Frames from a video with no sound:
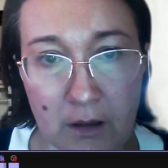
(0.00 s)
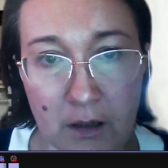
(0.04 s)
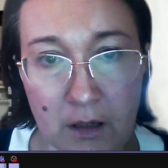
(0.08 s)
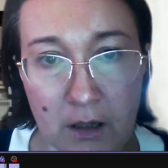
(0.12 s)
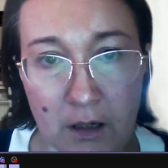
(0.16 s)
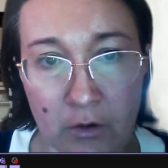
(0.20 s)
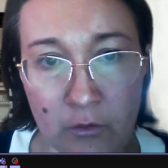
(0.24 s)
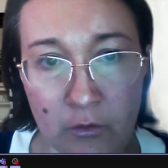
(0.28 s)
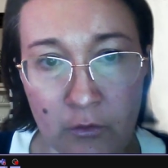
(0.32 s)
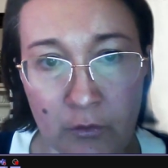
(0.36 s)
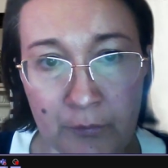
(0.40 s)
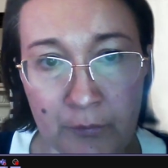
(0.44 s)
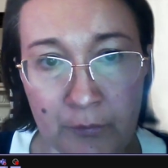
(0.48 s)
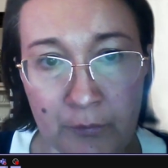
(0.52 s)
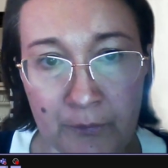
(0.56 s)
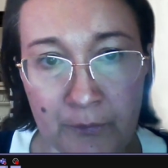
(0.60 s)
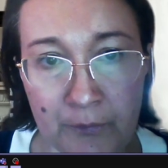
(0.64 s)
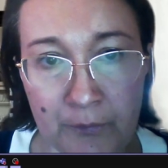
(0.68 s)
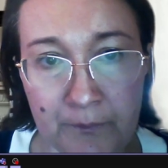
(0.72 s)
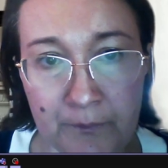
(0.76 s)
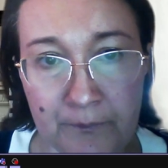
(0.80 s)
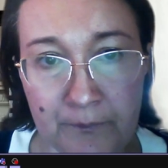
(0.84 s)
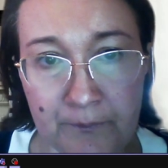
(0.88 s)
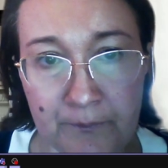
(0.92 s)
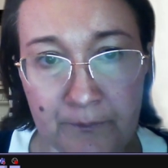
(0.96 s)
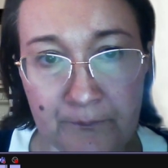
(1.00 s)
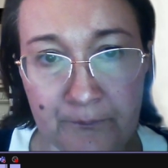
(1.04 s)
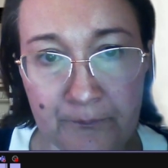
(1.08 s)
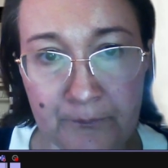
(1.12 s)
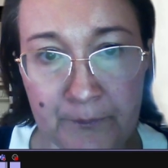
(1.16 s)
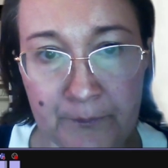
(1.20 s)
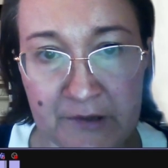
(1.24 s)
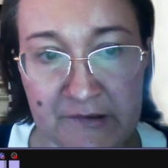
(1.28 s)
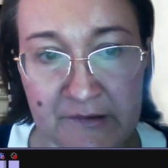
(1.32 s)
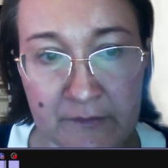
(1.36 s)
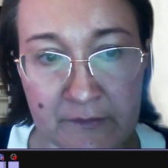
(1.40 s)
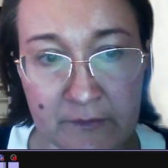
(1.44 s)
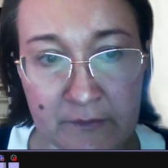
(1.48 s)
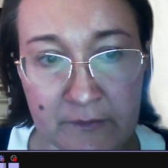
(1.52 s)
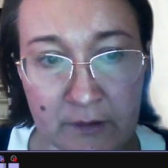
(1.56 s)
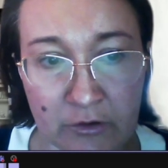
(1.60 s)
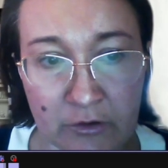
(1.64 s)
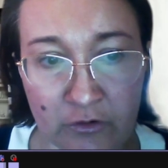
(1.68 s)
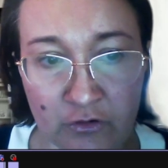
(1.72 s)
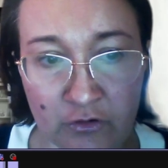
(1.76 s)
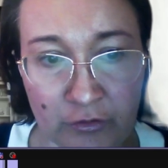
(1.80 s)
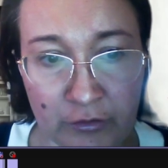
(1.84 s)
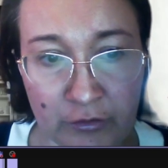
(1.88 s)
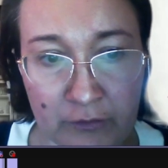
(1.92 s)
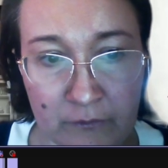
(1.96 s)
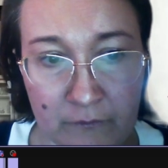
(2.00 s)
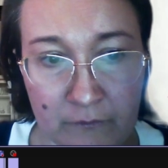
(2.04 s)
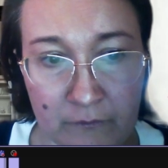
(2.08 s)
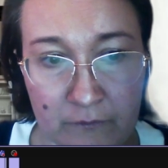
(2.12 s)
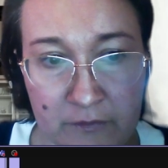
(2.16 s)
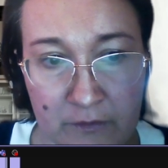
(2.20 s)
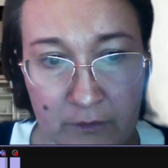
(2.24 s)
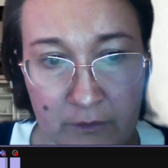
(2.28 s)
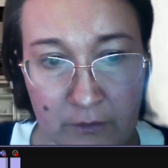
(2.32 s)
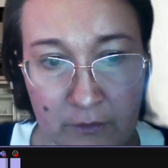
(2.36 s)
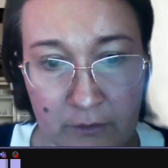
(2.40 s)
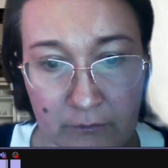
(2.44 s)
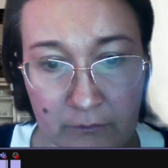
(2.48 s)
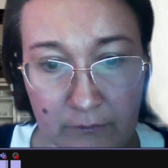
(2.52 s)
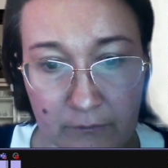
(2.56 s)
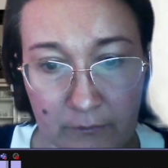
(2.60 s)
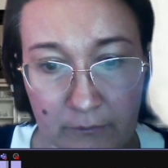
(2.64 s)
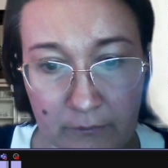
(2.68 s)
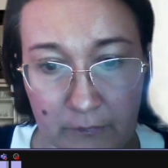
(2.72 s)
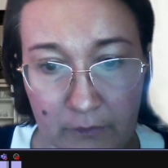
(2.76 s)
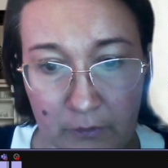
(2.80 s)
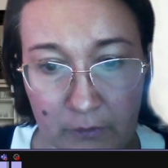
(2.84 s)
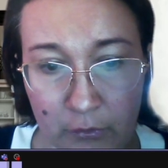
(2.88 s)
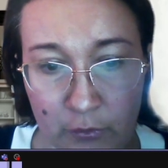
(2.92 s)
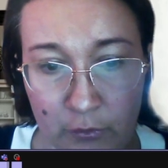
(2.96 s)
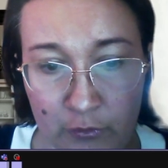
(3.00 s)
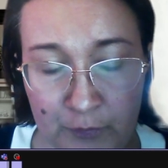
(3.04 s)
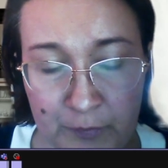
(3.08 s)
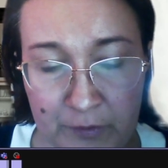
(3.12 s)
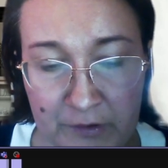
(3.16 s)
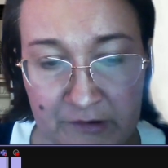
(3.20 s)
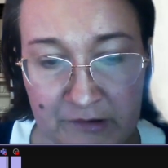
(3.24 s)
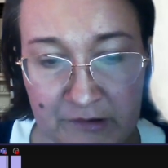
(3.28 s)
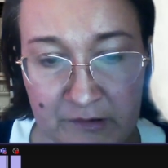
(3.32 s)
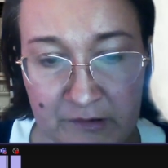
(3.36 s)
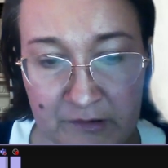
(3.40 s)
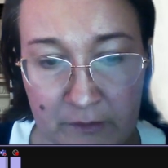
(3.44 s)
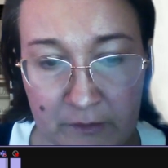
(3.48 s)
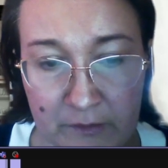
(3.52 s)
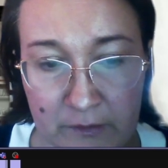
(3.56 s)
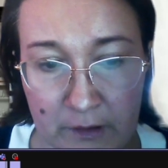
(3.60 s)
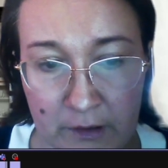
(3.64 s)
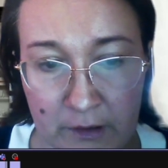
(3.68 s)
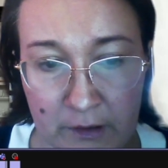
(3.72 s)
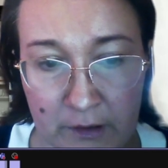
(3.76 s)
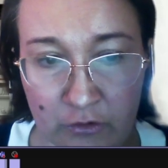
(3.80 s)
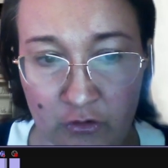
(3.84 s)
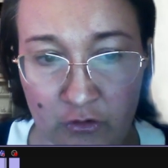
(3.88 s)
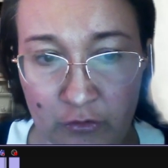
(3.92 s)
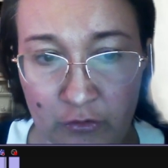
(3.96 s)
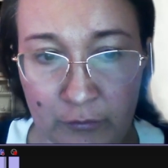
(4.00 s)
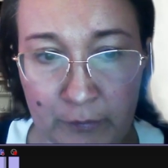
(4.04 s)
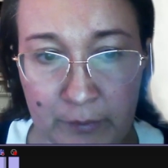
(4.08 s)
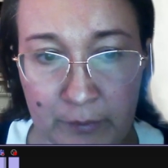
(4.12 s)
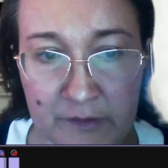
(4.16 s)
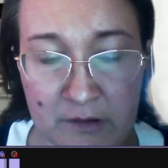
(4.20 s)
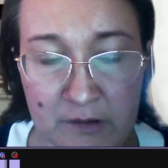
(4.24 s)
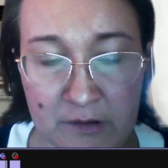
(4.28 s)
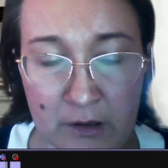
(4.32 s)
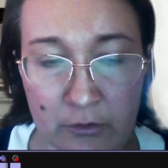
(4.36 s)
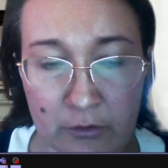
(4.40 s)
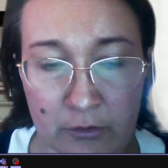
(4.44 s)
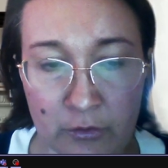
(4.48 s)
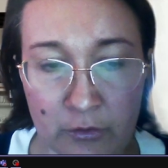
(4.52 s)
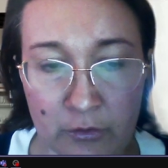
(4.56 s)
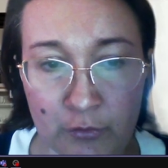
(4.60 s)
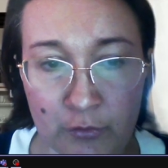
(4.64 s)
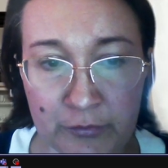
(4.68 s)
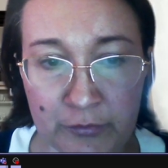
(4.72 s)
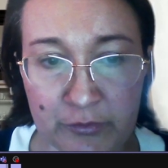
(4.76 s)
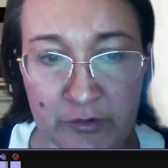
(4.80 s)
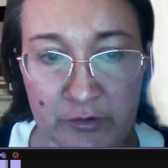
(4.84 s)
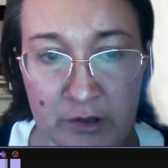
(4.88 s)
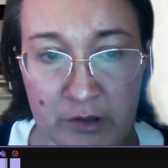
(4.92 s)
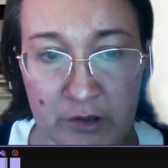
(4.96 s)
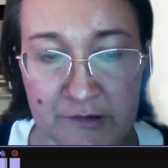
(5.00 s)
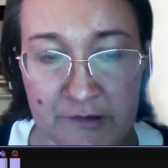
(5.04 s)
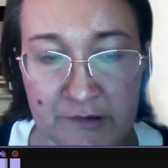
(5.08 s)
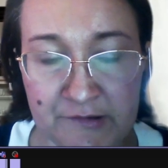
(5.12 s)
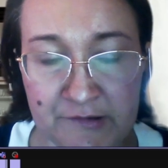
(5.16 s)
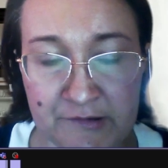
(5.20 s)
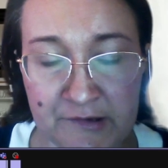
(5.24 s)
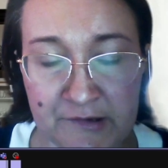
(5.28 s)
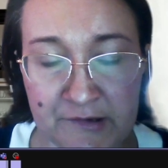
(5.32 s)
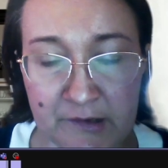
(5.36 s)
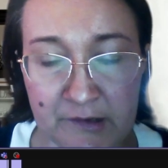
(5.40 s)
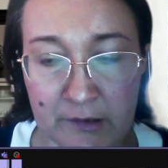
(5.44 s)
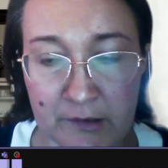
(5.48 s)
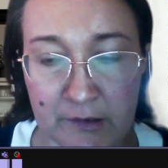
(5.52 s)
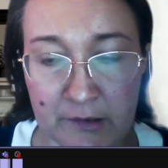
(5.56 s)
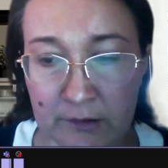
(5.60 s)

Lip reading: our presentation, the course presentation with our home task, and